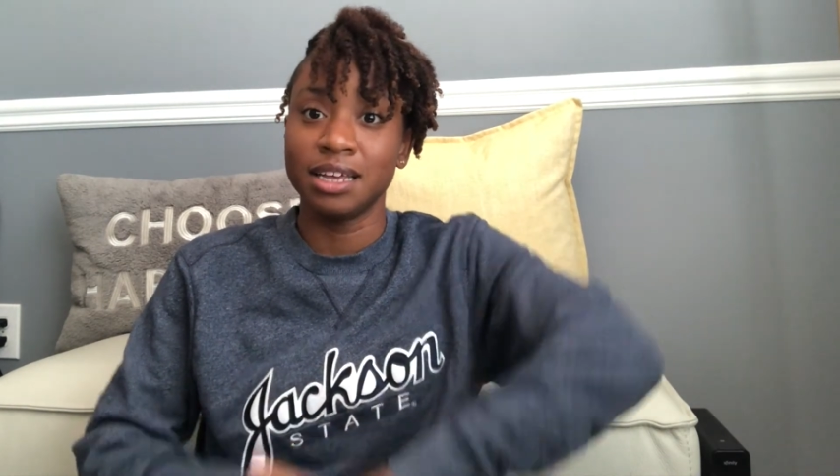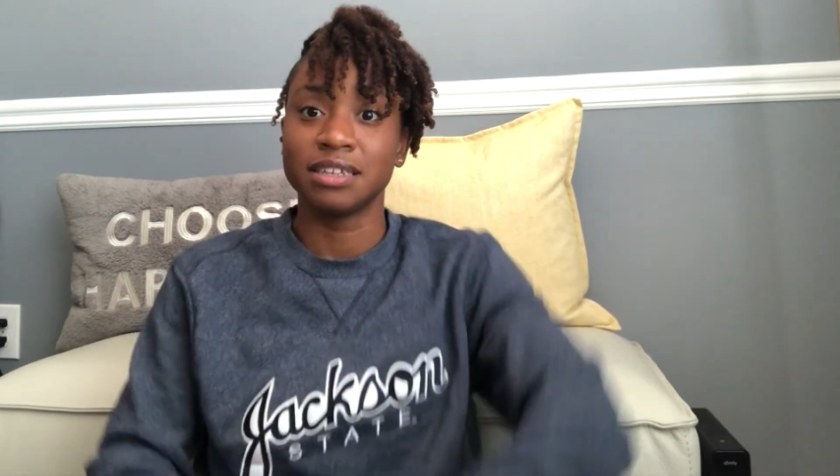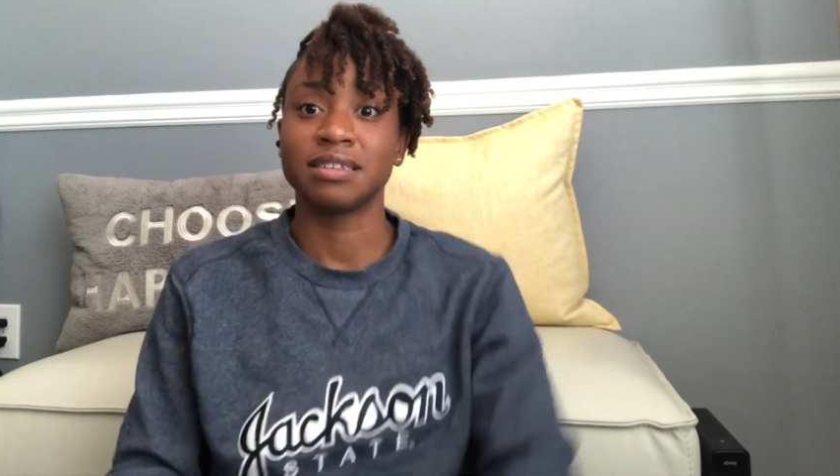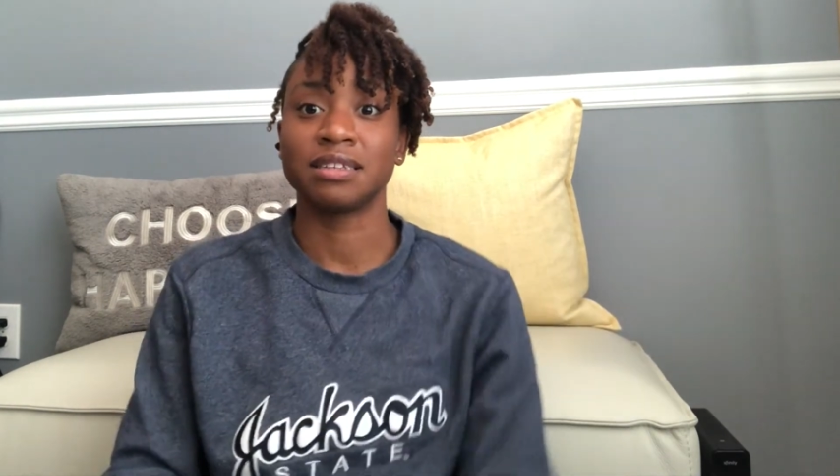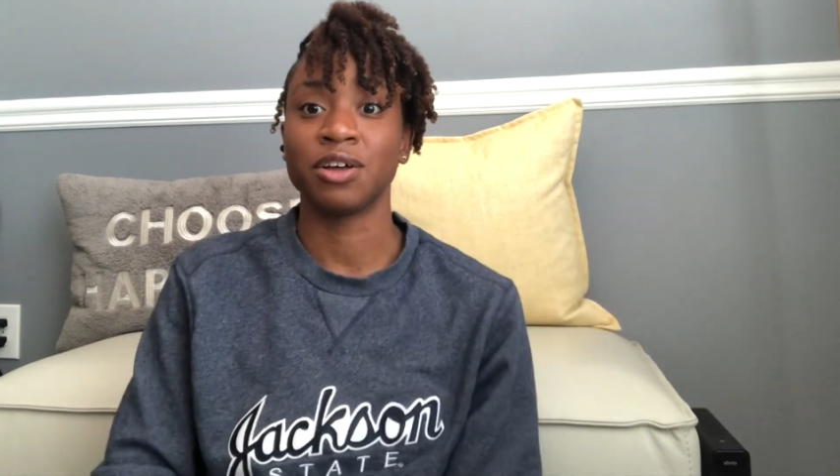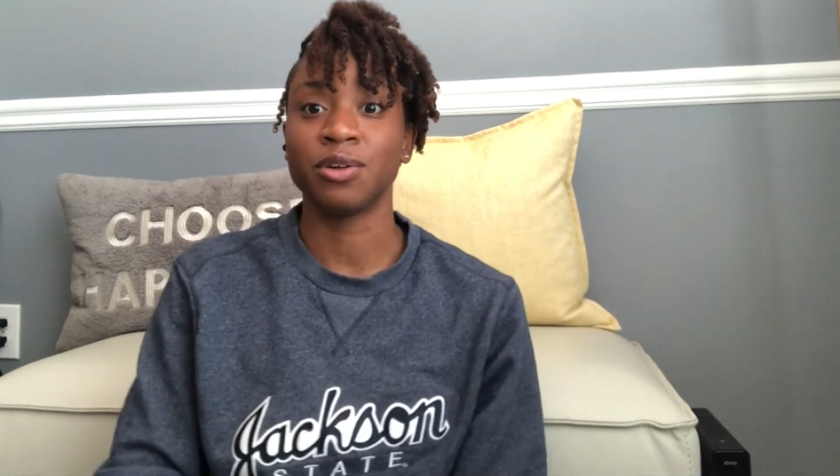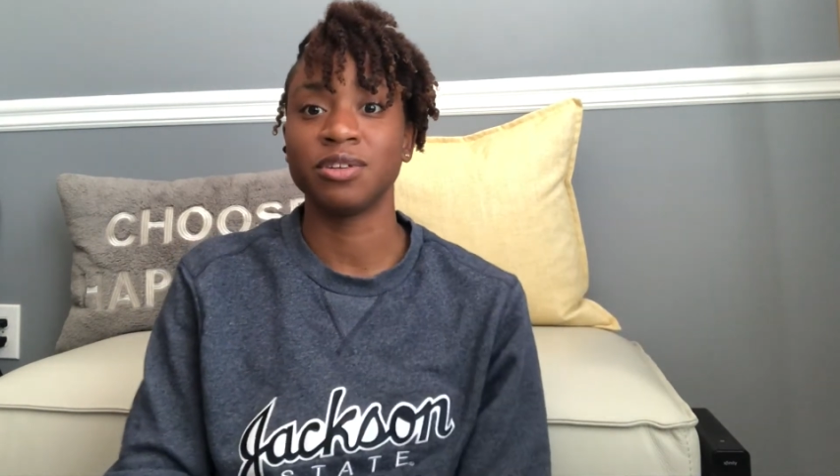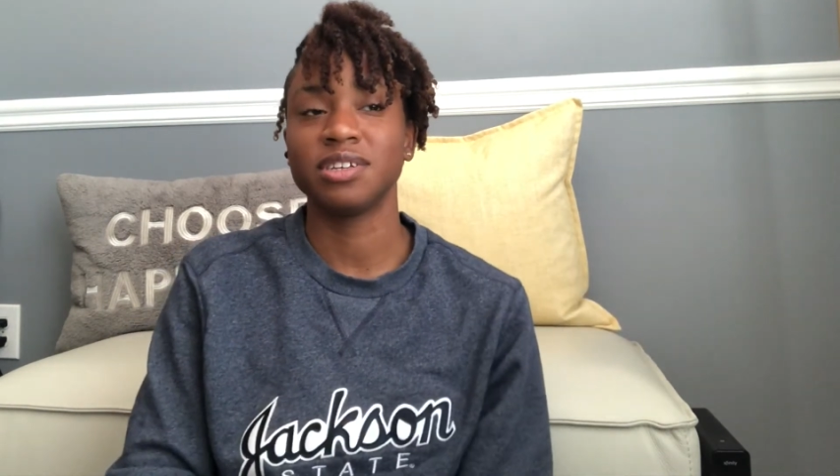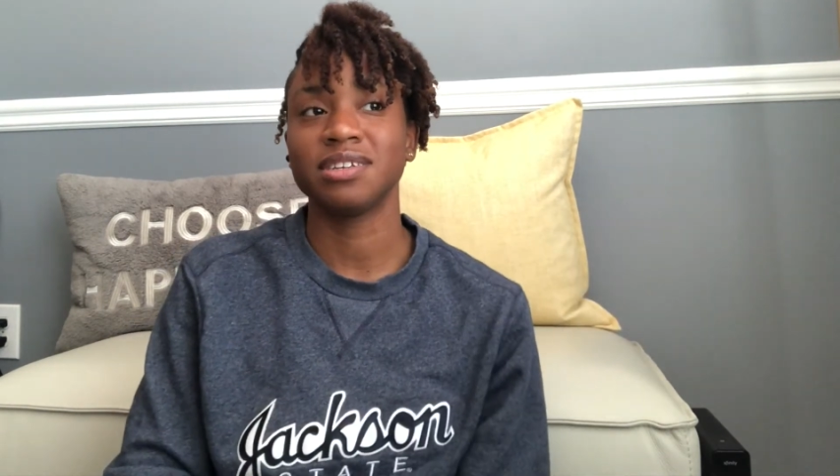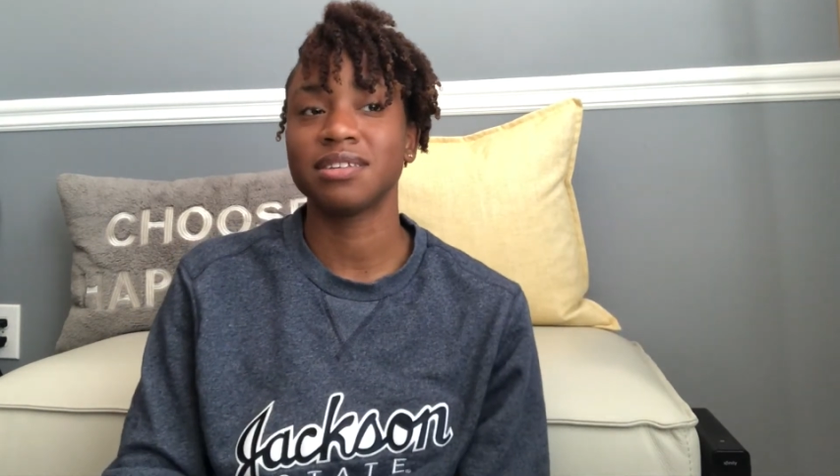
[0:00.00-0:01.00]
So
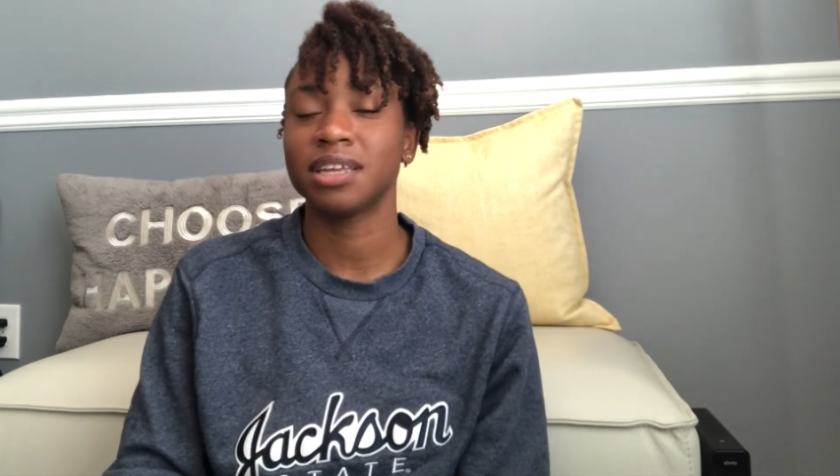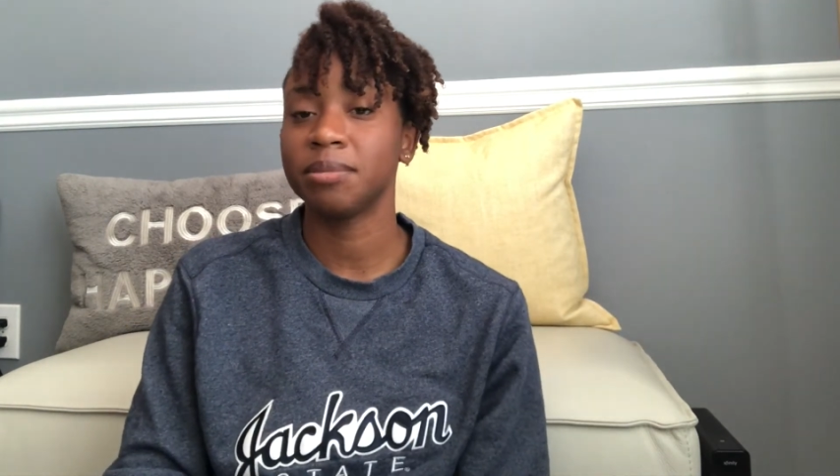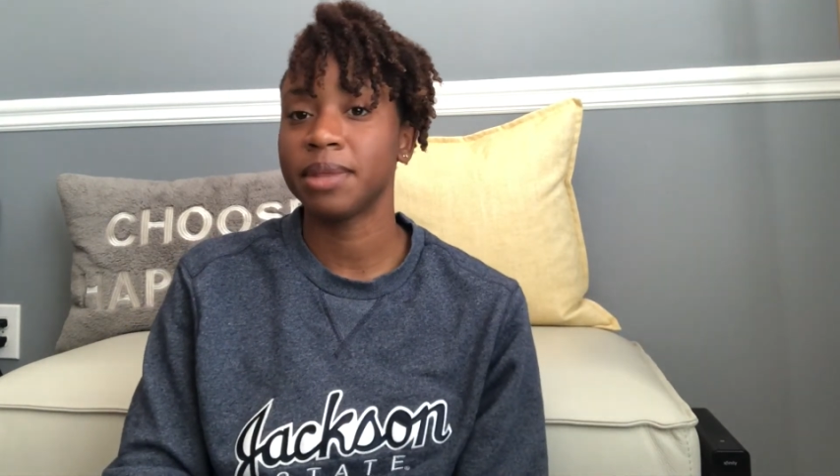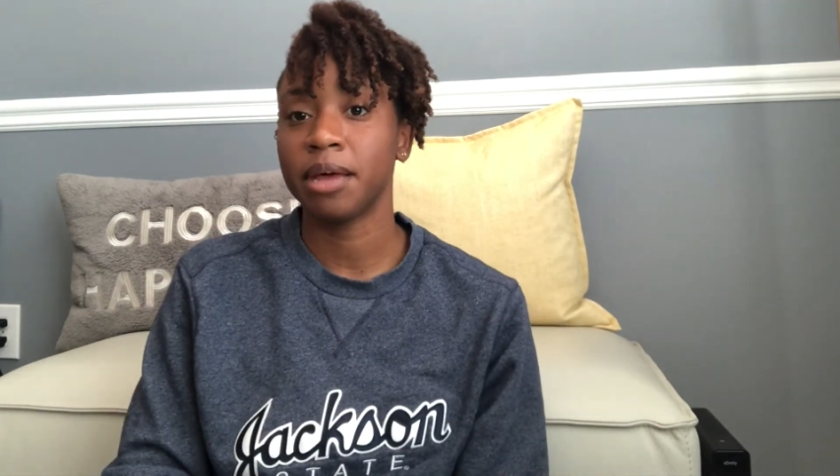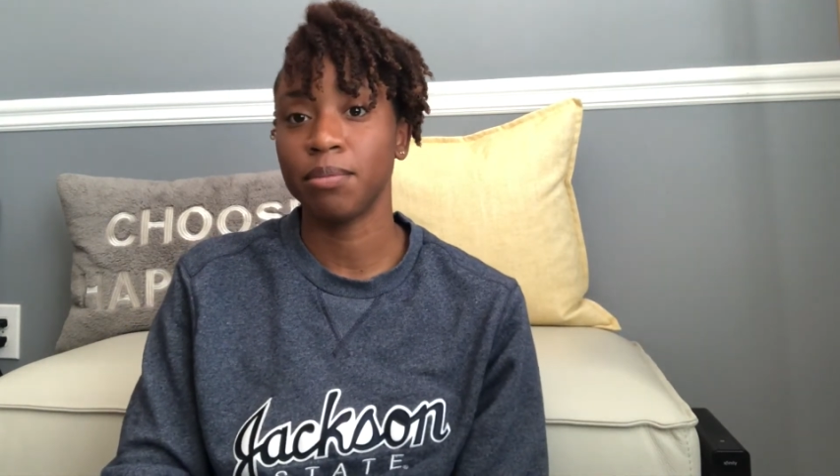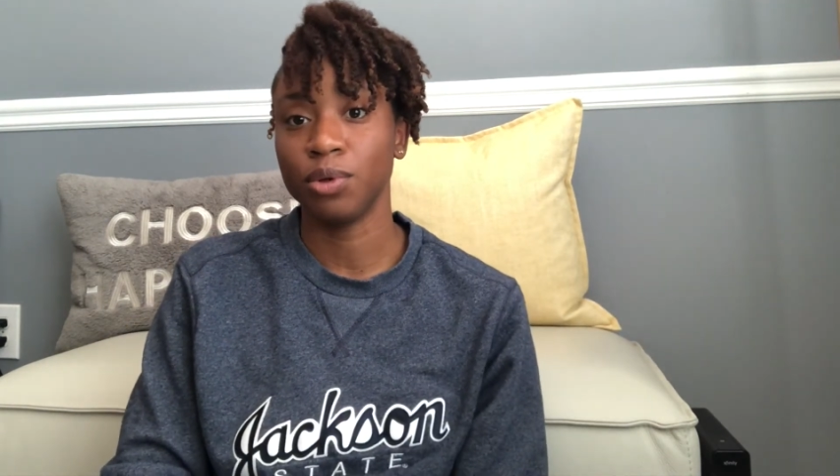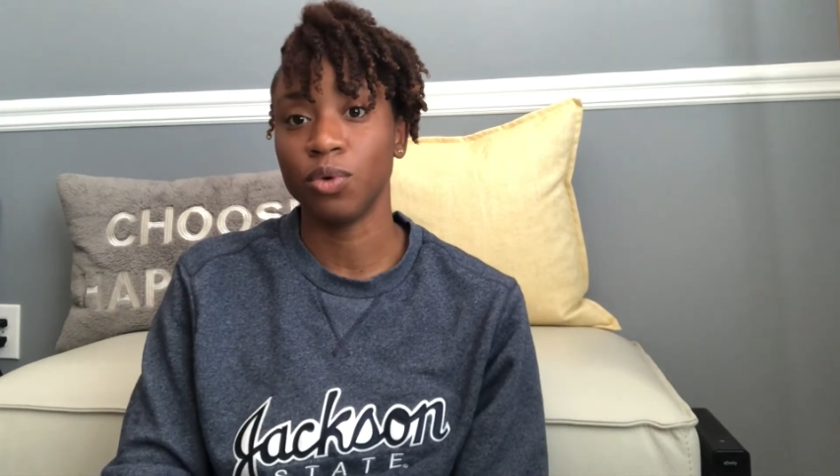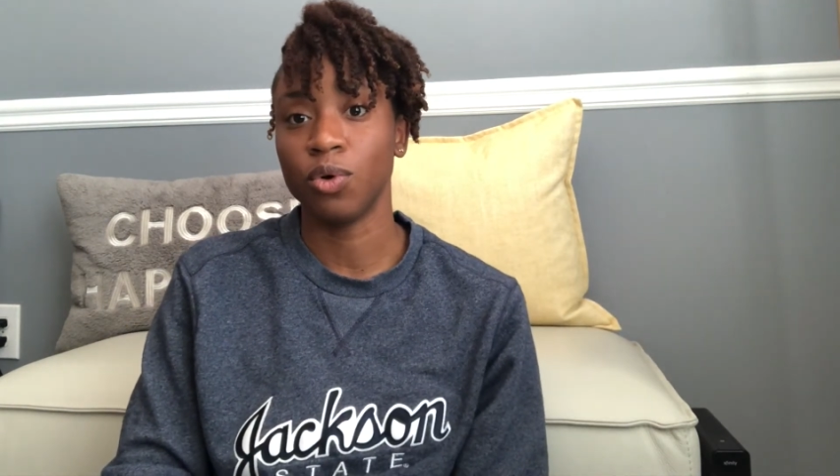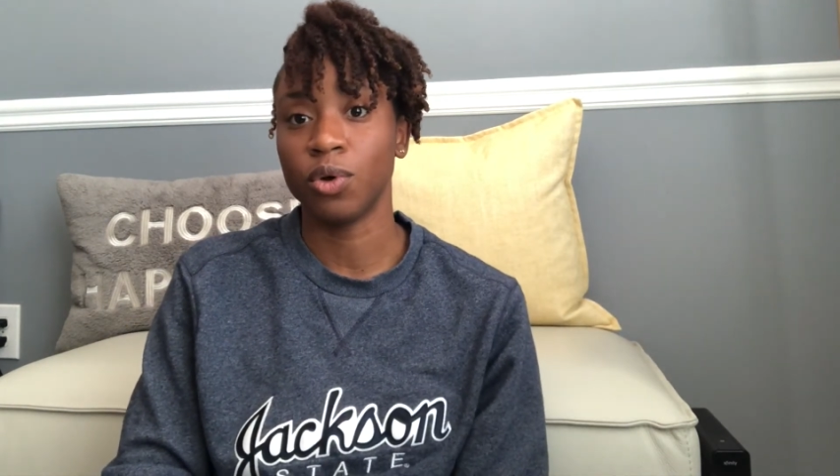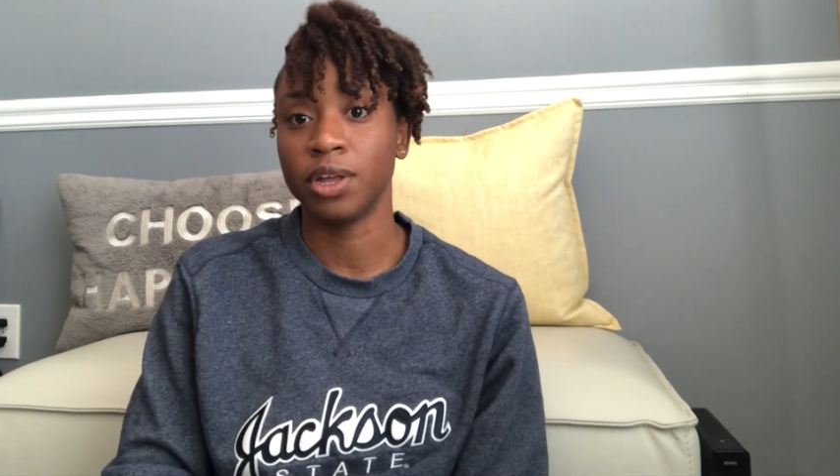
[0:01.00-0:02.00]
just keep that boot
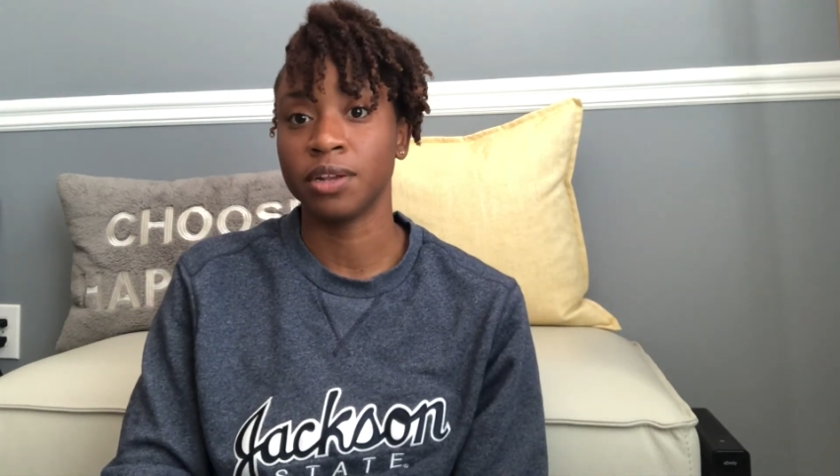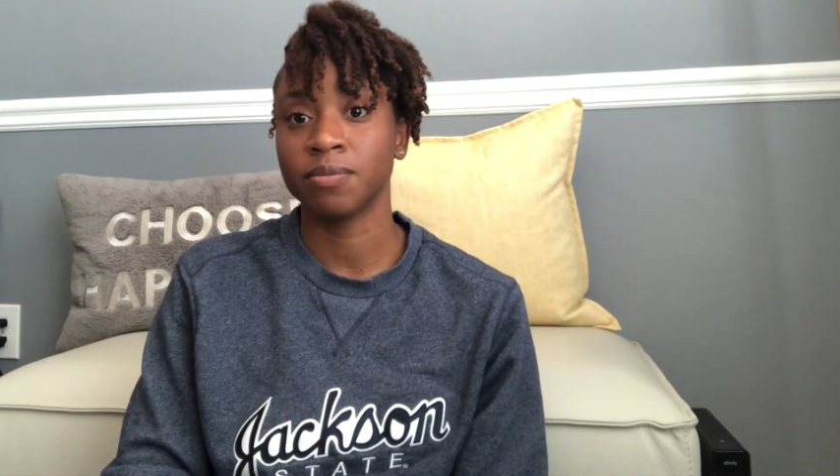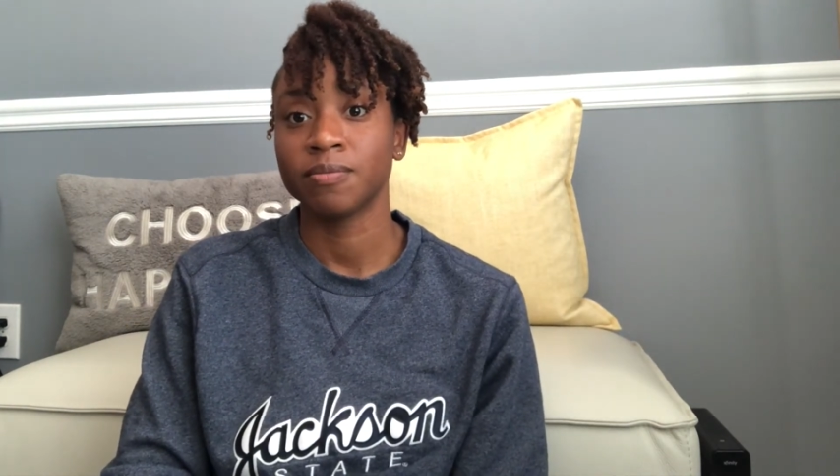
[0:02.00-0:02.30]
on.